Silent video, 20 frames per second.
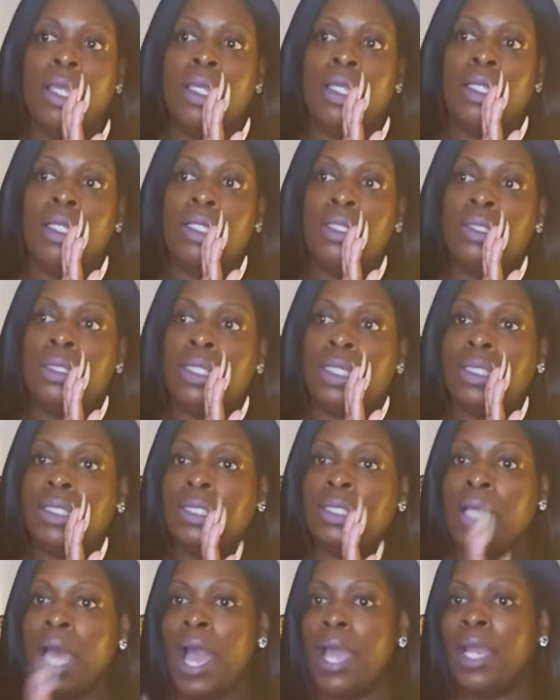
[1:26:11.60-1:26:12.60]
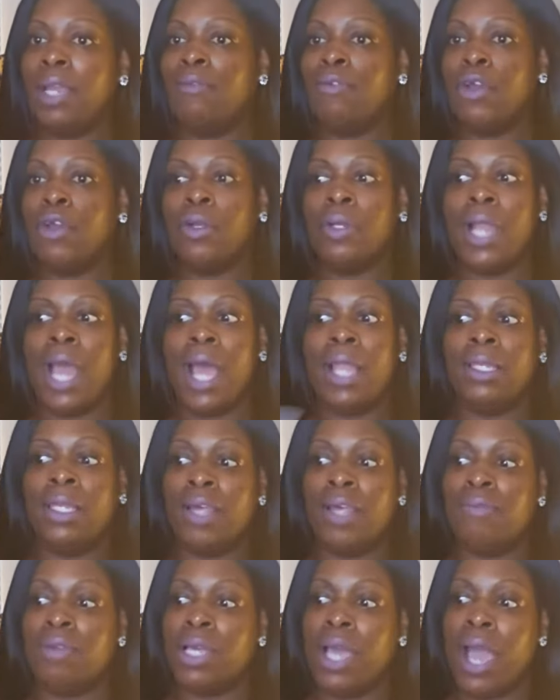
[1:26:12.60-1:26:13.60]
is a sign of her not
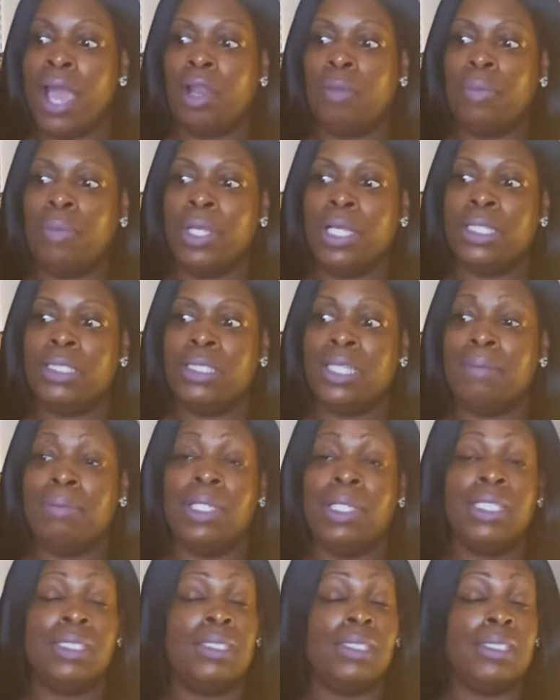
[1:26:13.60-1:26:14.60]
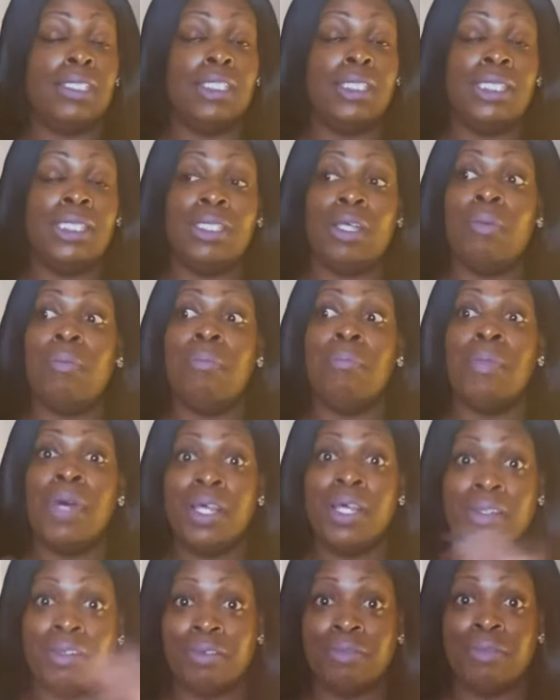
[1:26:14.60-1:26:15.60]
loving God or being saved, listen, she's a
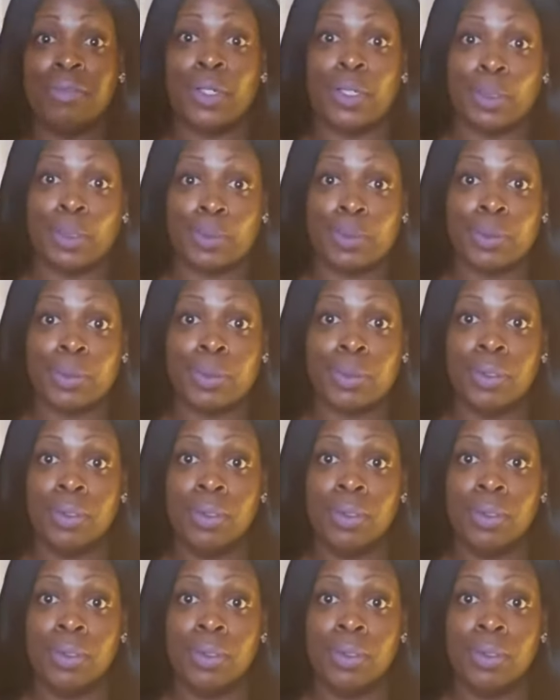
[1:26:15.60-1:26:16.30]
mother first.